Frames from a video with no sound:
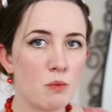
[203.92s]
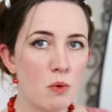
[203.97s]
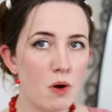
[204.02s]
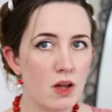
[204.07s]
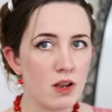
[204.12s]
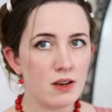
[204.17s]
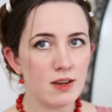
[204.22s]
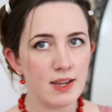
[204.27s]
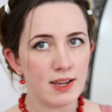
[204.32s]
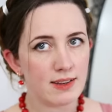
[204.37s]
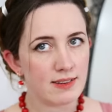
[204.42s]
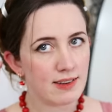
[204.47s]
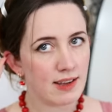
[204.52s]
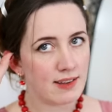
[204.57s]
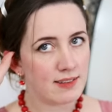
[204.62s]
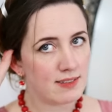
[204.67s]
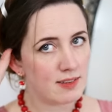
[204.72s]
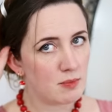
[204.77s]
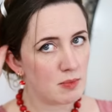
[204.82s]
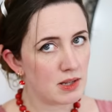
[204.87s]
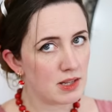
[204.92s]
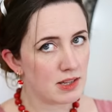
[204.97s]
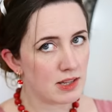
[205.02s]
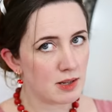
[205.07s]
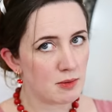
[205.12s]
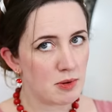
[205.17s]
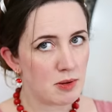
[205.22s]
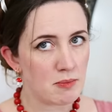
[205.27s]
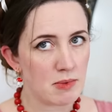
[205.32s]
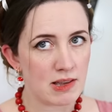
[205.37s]
one, it tends to be a
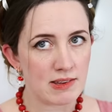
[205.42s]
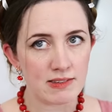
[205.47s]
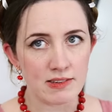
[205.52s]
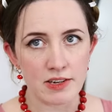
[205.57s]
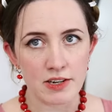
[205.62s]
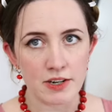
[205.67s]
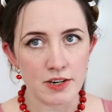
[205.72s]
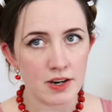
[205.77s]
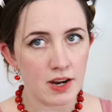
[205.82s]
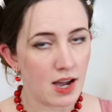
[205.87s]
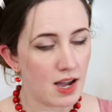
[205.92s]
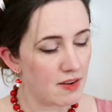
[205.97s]
little bit messier.